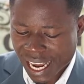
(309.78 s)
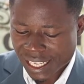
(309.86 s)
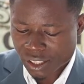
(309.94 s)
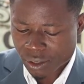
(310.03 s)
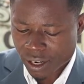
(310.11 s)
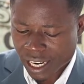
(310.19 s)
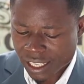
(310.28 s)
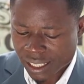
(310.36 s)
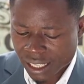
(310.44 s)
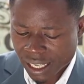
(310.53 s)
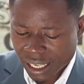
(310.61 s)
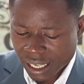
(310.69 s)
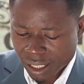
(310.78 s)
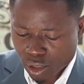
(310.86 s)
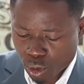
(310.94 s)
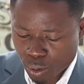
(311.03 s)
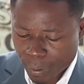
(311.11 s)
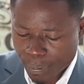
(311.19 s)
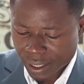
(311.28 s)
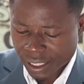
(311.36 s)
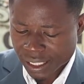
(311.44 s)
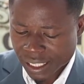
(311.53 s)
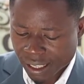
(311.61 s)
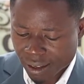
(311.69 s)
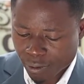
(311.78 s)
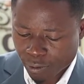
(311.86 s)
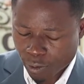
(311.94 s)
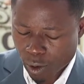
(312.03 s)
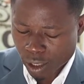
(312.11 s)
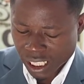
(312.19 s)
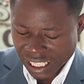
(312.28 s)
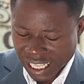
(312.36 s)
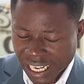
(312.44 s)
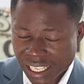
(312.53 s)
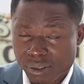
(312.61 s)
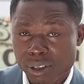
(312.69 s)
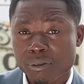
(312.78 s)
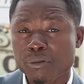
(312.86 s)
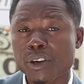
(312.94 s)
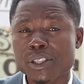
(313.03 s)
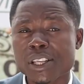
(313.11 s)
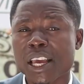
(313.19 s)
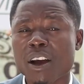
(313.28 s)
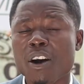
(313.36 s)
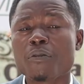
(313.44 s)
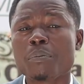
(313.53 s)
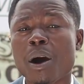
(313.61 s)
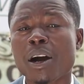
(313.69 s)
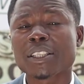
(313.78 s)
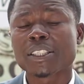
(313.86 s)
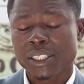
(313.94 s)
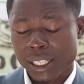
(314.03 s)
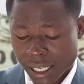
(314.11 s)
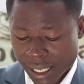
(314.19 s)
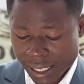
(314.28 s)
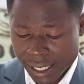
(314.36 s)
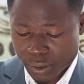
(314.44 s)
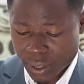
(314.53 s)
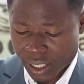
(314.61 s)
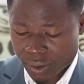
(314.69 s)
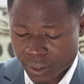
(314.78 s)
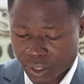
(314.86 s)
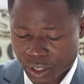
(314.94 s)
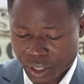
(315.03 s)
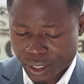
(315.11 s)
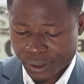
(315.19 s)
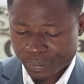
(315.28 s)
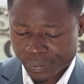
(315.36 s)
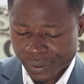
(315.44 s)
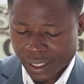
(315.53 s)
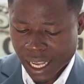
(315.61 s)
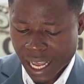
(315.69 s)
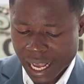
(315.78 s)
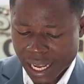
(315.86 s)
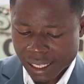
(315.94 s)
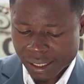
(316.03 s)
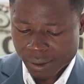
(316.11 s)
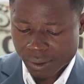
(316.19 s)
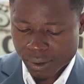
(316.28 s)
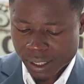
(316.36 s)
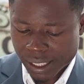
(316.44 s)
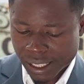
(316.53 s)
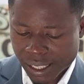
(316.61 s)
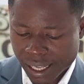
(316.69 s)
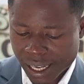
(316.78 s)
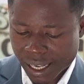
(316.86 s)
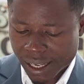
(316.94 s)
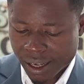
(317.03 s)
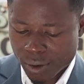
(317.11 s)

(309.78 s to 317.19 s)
Nigerian Tribune for today, the 21st day of March 2022. And we see there,